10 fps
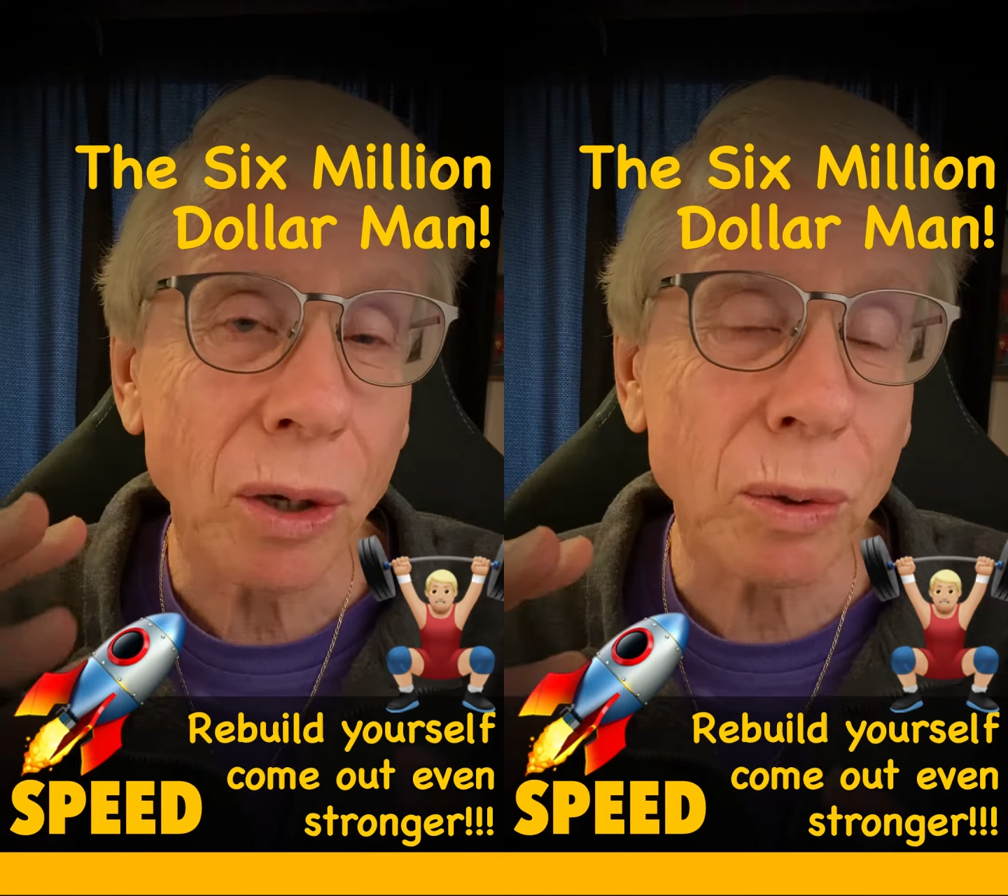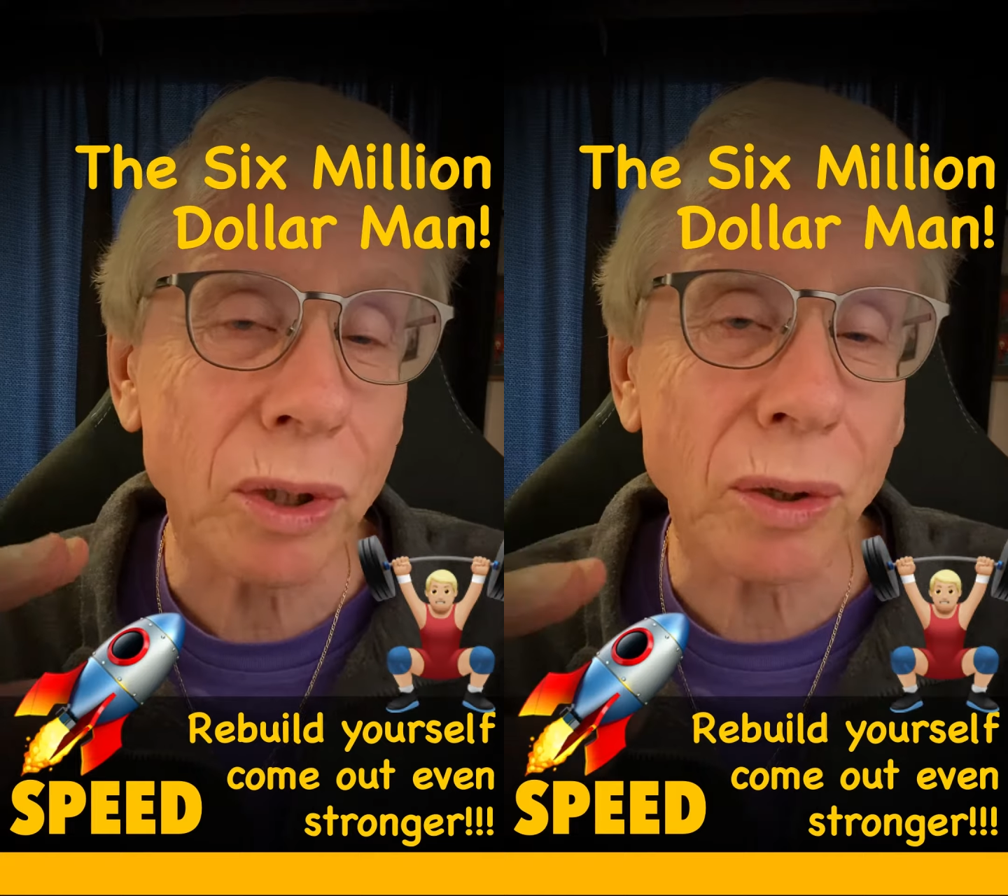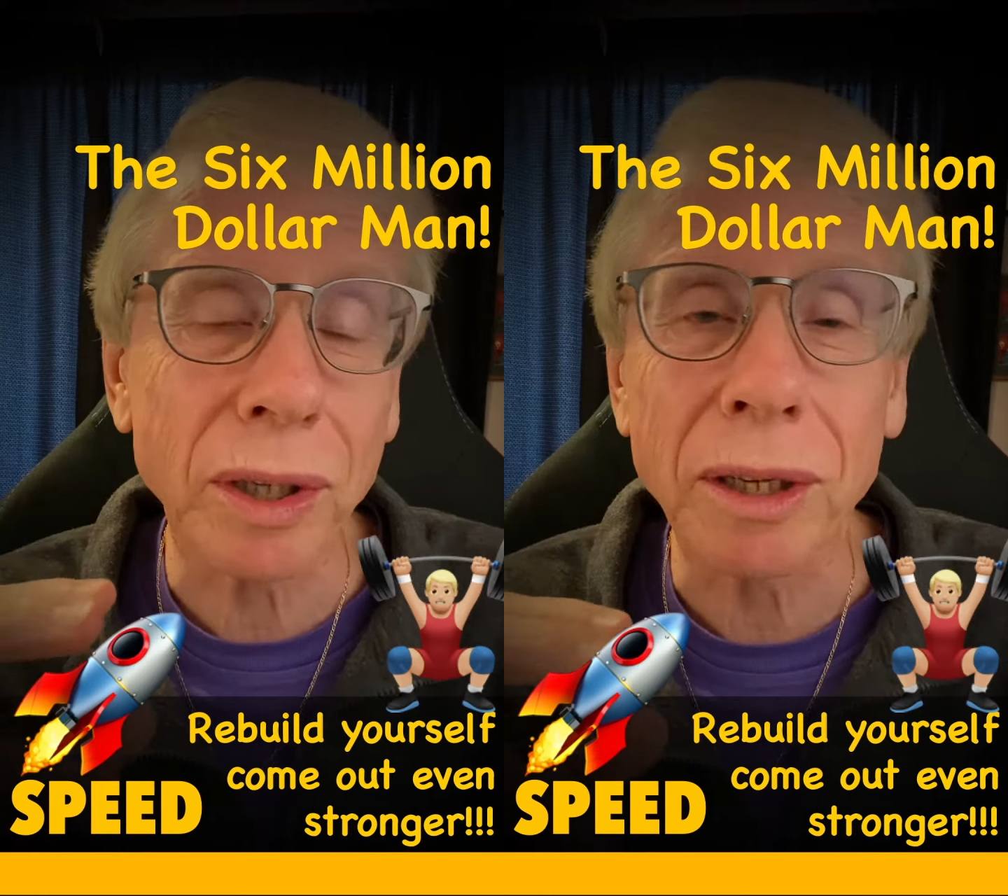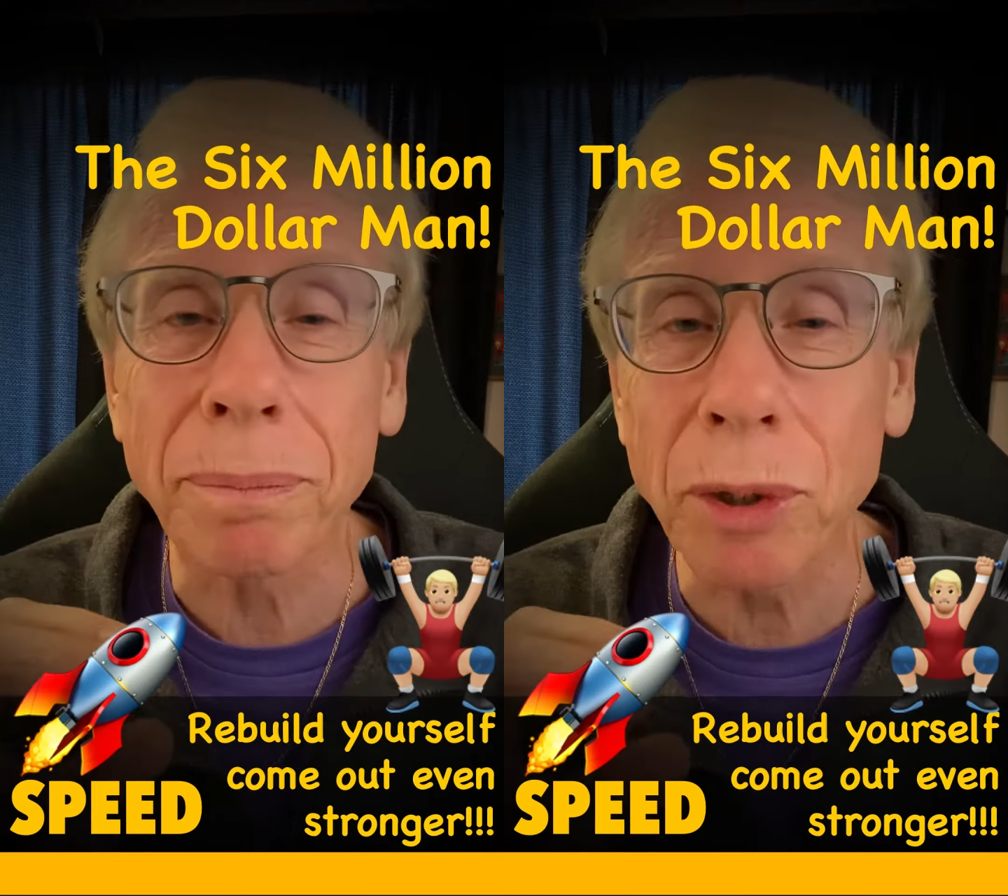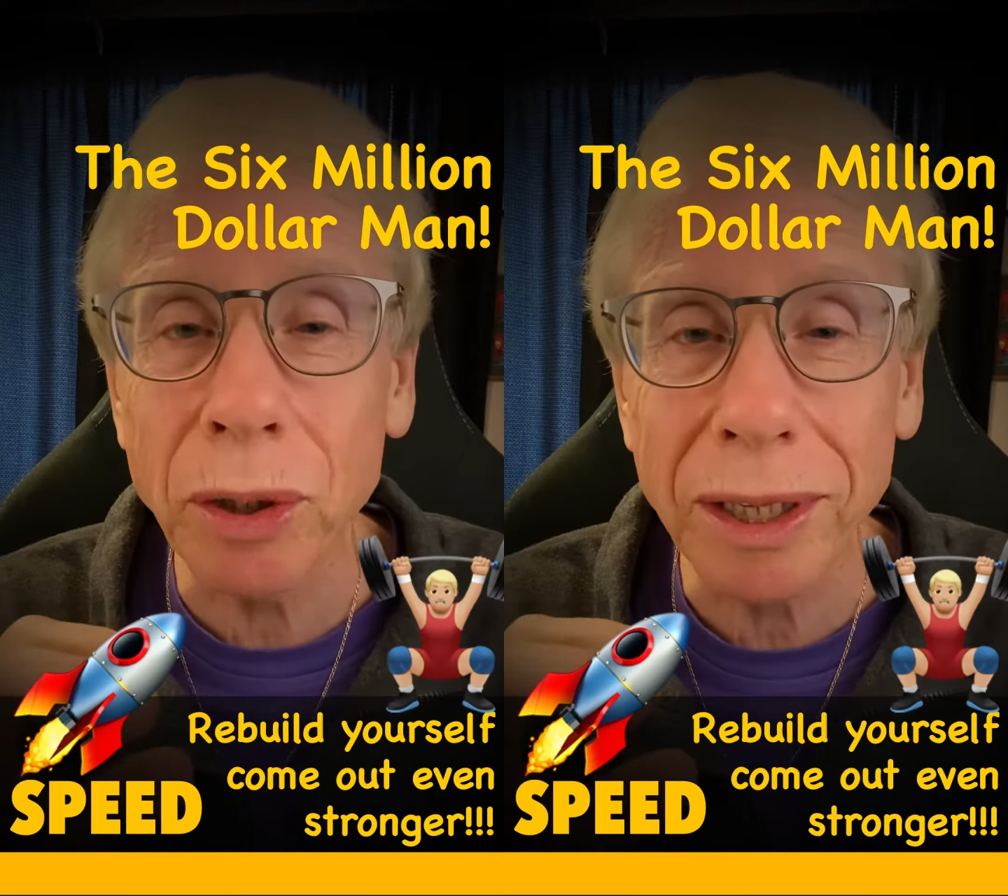all sort of
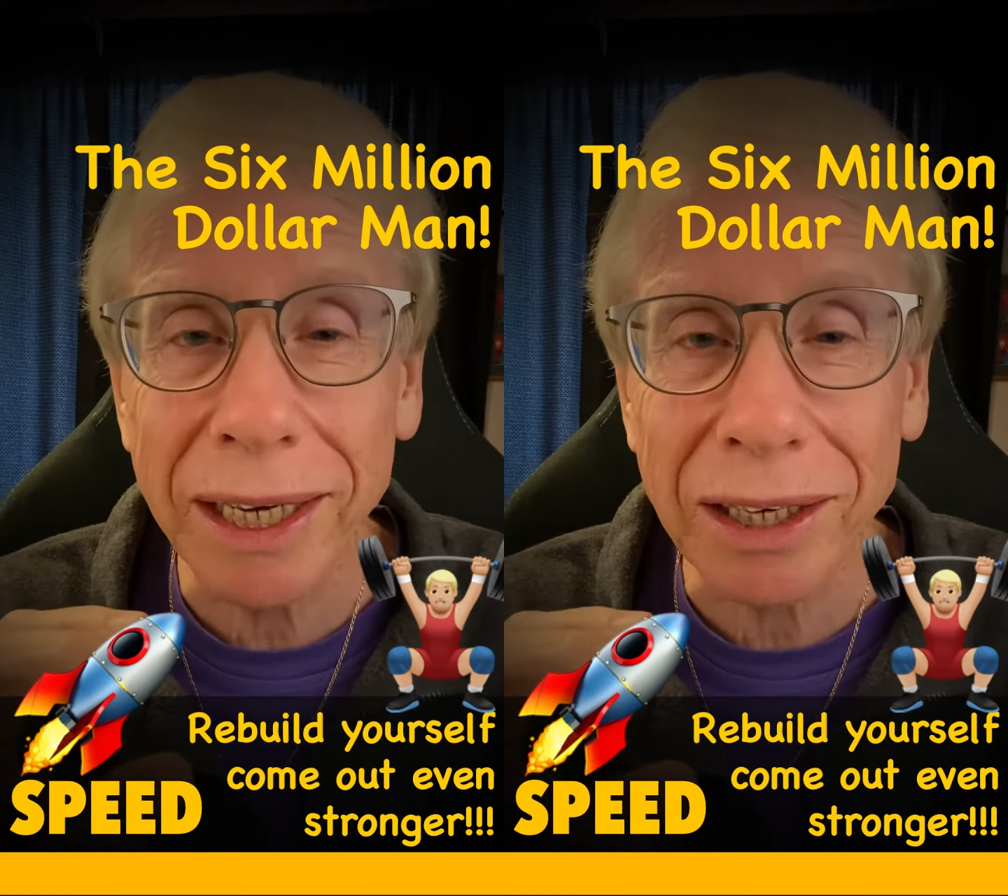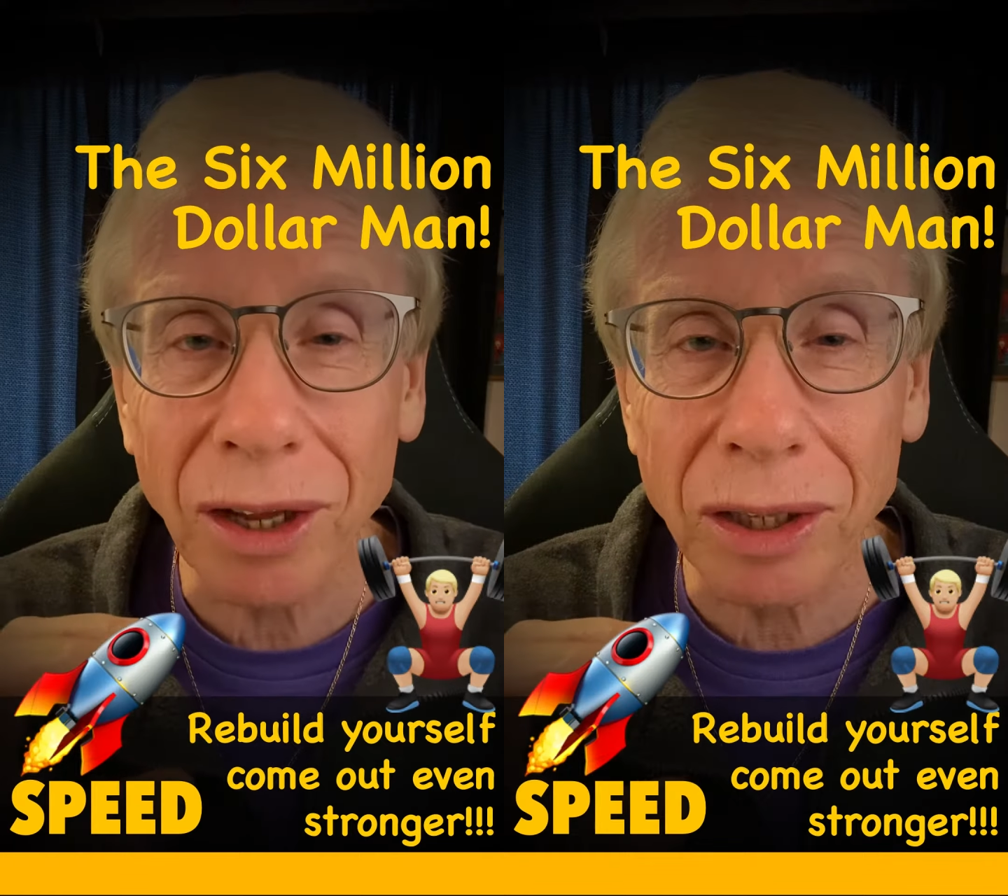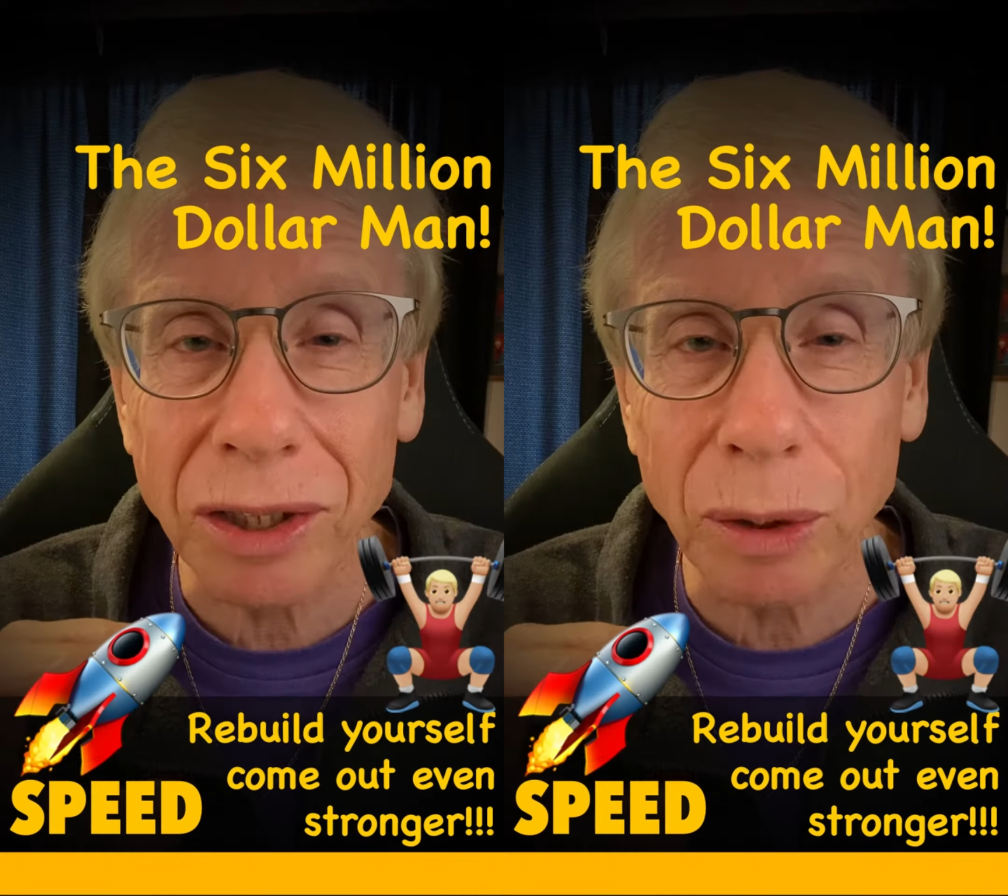computer technology